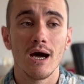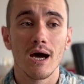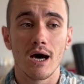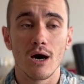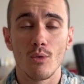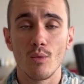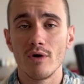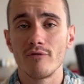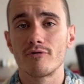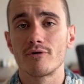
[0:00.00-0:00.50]

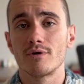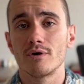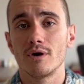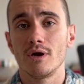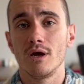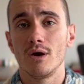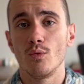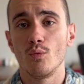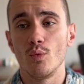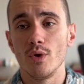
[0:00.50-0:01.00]
However,
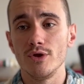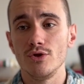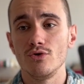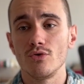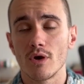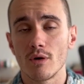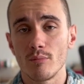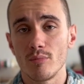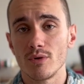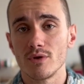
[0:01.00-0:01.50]
when
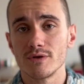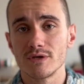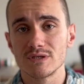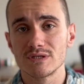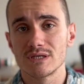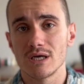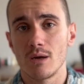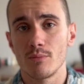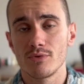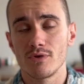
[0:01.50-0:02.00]
you are building
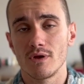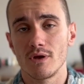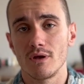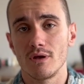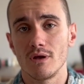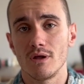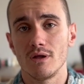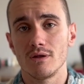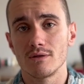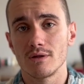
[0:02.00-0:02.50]

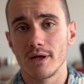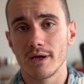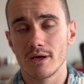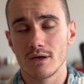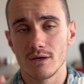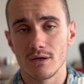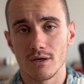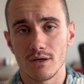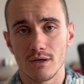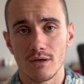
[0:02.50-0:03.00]
something in
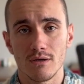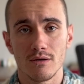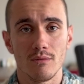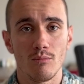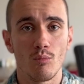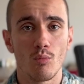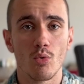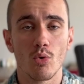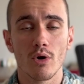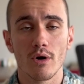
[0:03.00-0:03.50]
like a
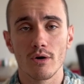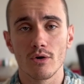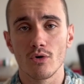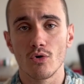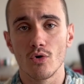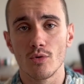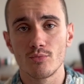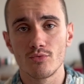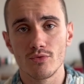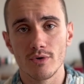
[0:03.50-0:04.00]
more
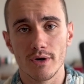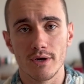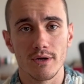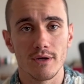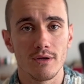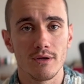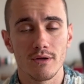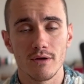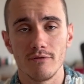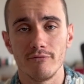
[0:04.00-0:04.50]

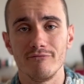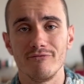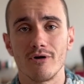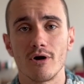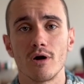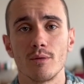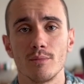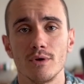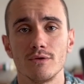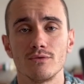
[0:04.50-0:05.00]
corporate
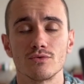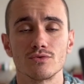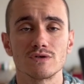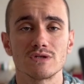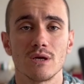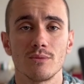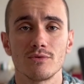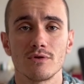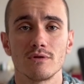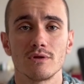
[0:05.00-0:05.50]
environment or
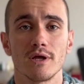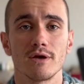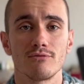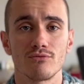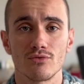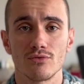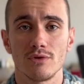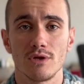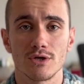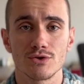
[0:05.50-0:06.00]
something like
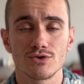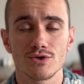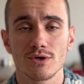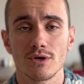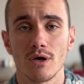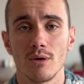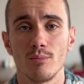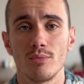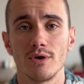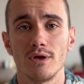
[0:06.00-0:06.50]
for a larger
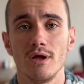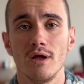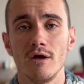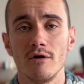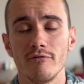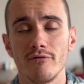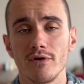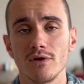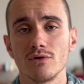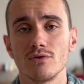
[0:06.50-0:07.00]
company,
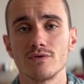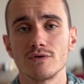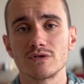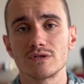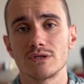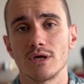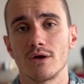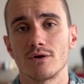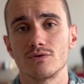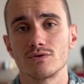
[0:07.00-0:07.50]
follow the
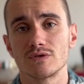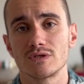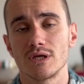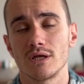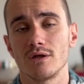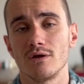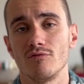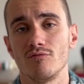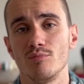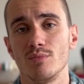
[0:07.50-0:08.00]
standards
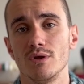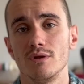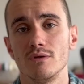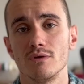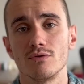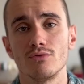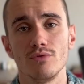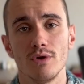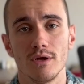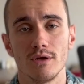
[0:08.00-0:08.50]
that have
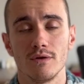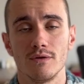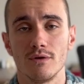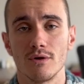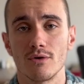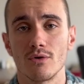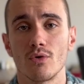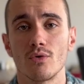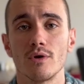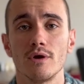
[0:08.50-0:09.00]
been created
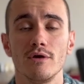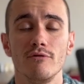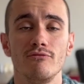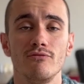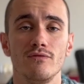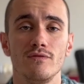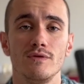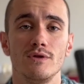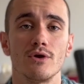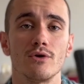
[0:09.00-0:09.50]
there. Or
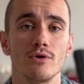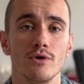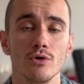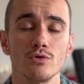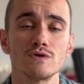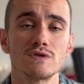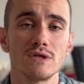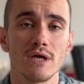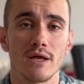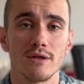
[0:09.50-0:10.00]
if there are
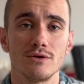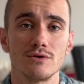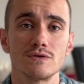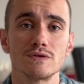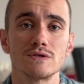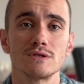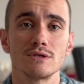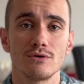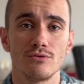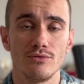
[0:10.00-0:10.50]
no
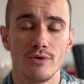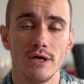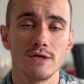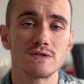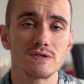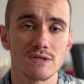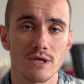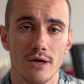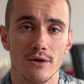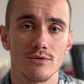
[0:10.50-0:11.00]
standards, create
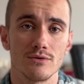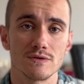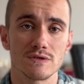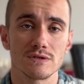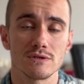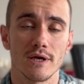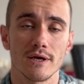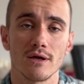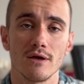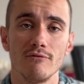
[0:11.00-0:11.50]
standards,
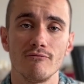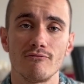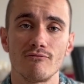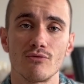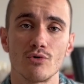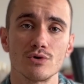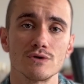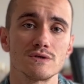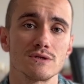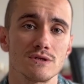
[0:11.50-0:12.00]
like
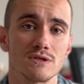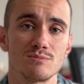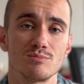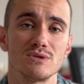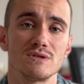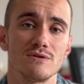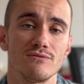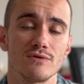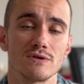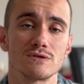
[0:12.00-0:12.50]
enforce a
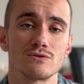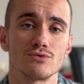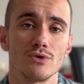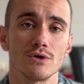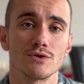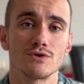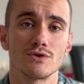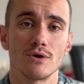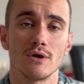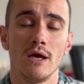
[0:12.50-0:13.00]
specific
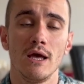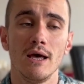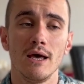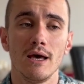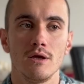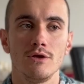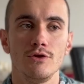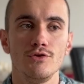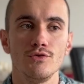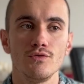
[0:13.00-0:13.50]
structure.
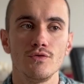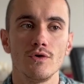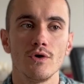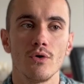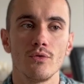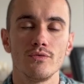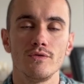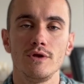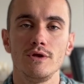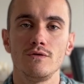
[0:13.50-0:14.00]
You
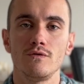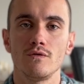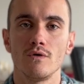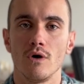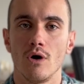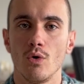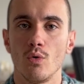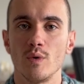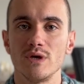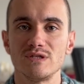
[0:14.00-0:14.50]
don't need to
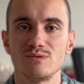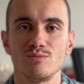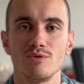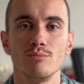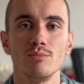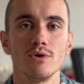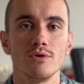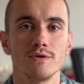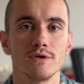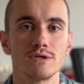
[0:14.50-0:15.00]
always be
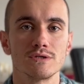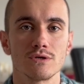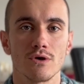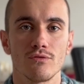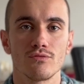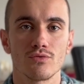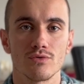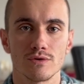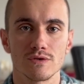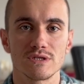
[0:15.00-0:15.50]
building
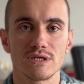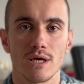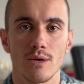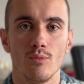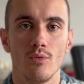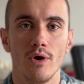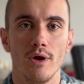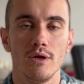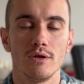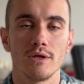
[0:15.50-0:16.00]
software the
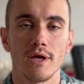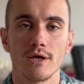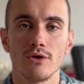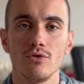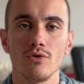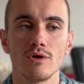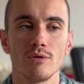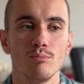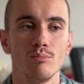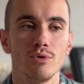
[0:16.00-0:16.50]
same way. Like
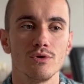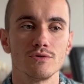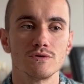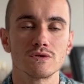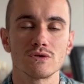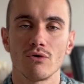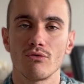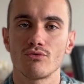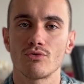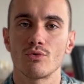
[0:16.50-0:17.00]
you can build
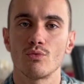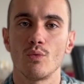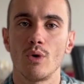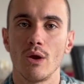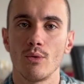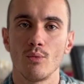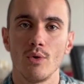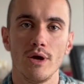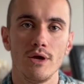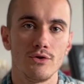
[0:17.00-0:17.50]
software
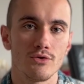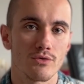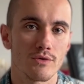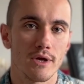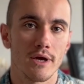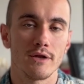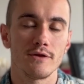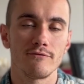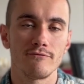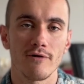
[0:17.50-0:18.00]
one way in your
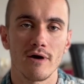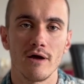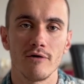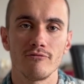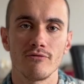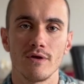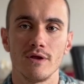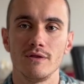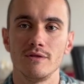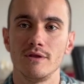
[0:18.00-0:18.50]

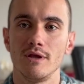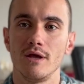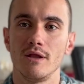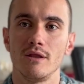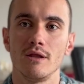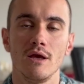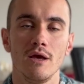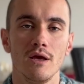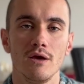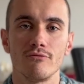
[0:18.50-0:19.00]
95 and
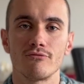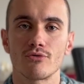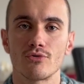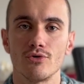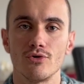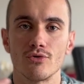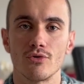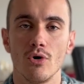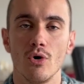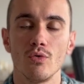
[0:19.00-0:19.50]
then for
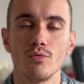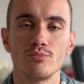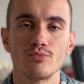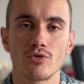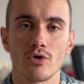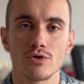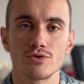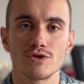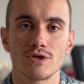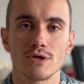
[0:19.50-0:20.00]
your own
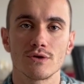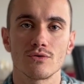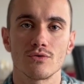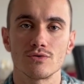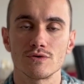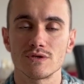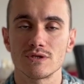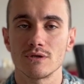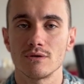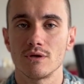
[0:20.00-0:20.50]
project
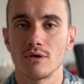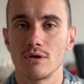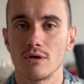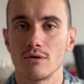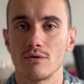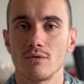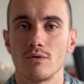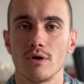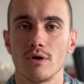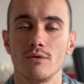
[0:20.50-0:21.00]
or
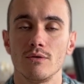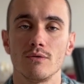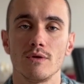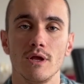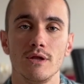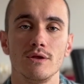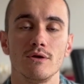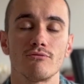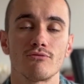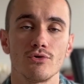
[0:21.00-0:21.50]
uh,
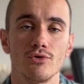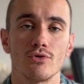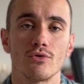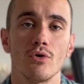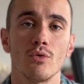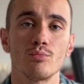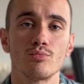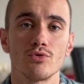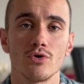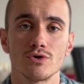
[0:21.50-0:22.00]
and then for your
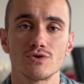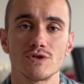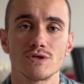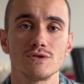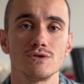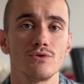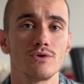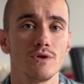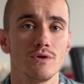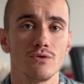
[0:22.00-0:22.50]
own
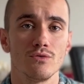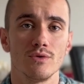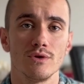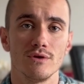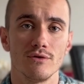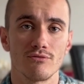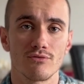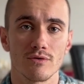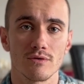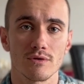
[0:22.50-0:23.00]
projects you can do it
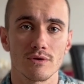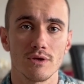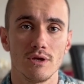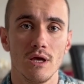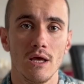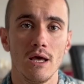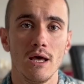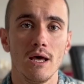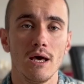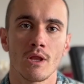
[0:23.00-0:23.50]
differently
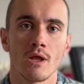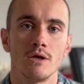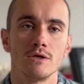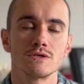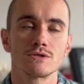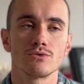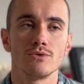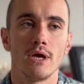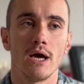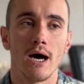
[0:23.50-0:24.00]

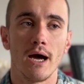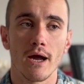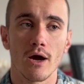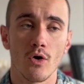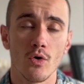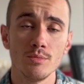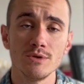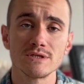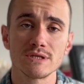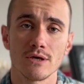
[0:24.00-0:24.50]
so yeah i
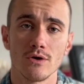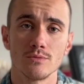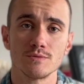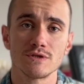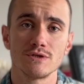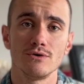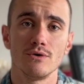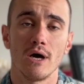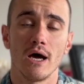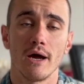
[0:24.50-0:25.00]
hope this
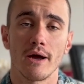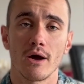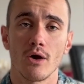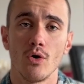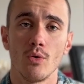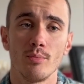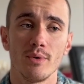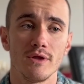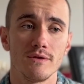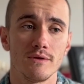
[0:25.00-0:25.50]
helps you i
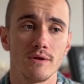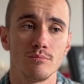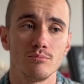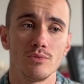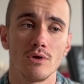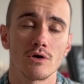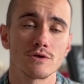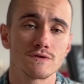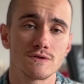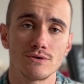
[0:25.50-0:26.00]
hope it
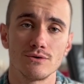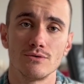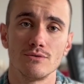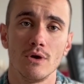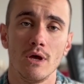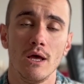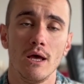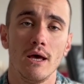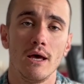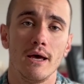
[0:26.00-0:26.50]
unblocks you
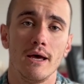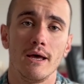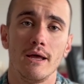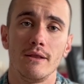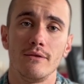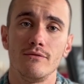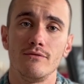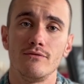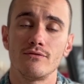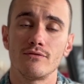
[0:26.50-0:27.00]

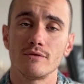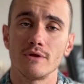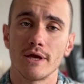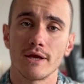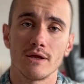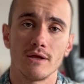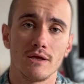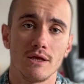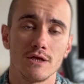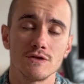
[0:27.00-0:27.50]
and
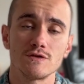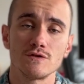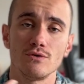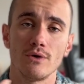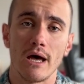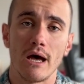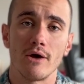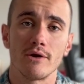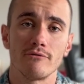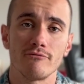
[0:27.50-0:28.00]
like gets you
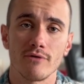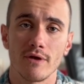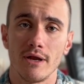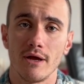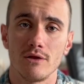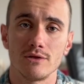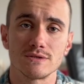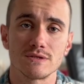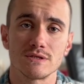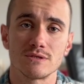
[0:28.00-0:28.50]
out of
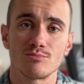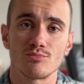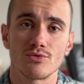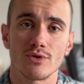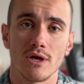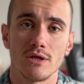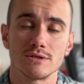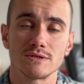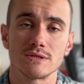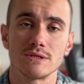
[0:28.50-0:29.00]
analysis
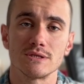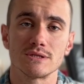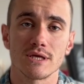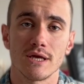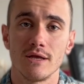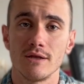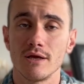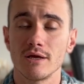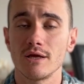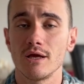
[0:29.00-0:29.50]
paralysis
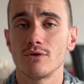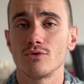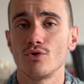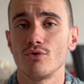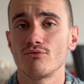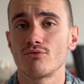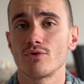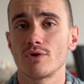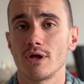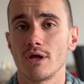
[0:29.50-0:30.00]
and again
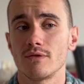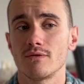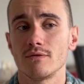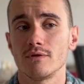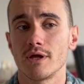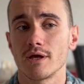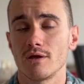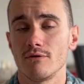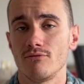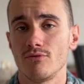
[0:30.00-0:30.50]
don't forget
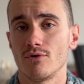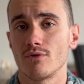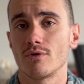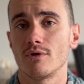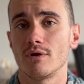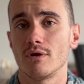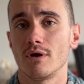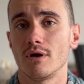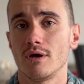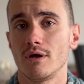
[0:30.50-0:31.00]
like if
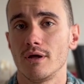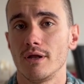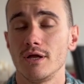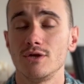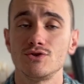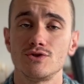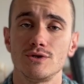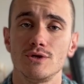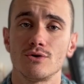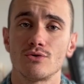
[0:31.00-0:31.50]
you're uh, an
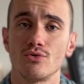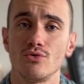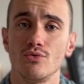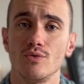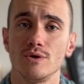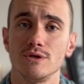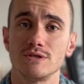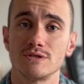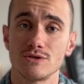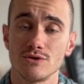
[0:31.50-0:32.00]
engineer
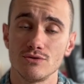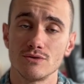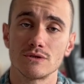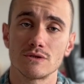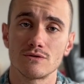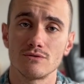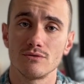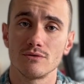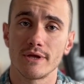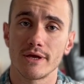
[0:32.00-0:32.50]
who is
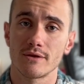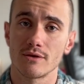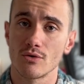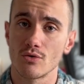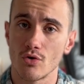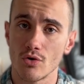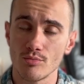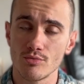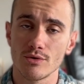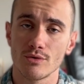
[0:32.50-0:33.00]
used to like the
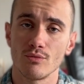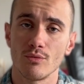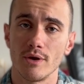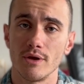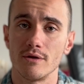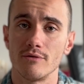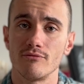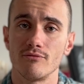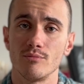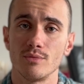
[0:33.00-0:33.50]
corporate way
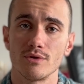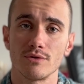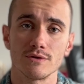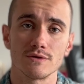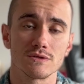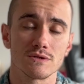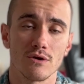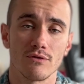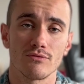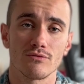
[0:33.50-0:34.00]
of
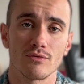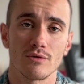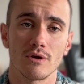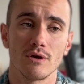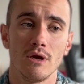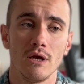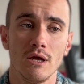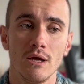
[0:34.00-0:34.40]
building software